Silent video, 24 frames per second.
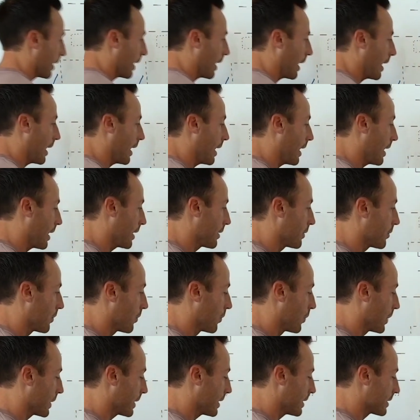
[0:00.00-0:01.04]
And
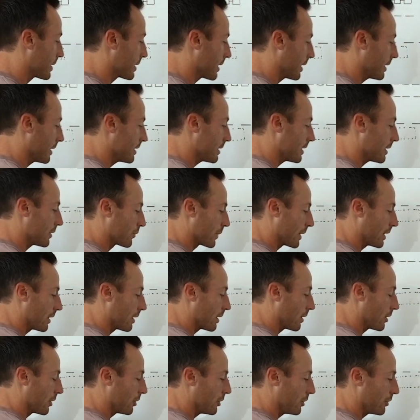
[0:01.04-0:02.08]
what this does is when
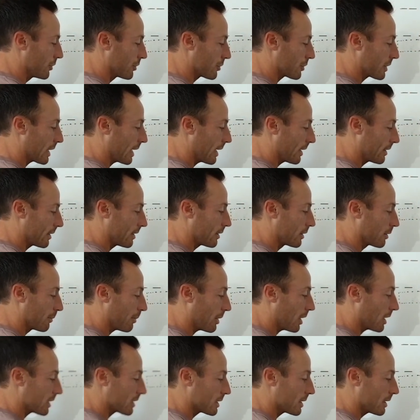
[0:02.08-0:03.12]
the users had
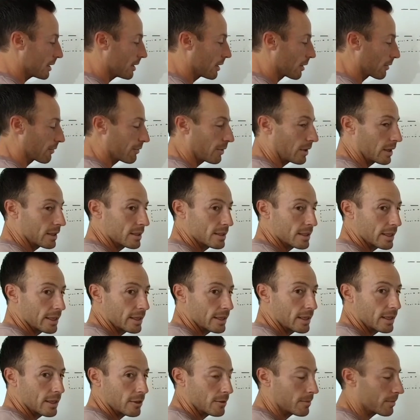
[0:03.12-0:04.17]
deposited their funds in
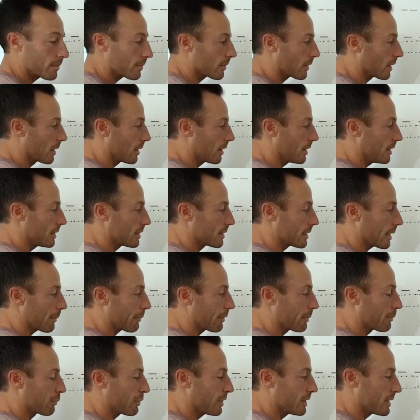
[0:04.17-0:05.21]
here, these
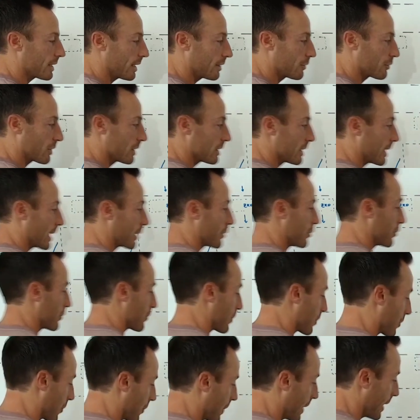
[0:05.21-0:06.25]
separate pre-signed transactions
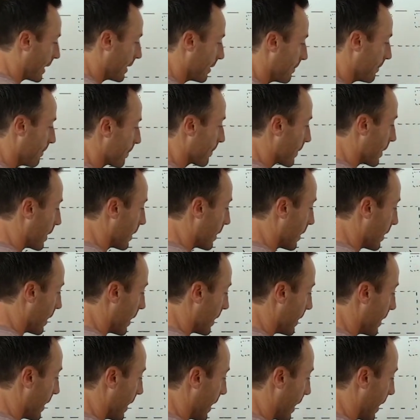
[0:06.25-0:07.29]
were created,
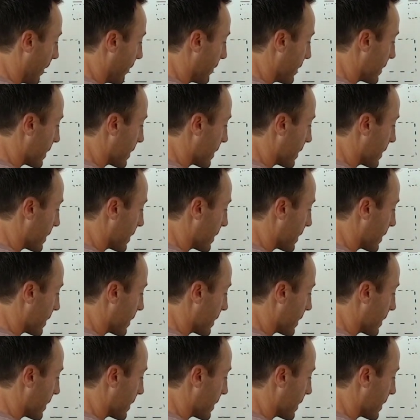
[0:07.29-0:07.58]
and they have this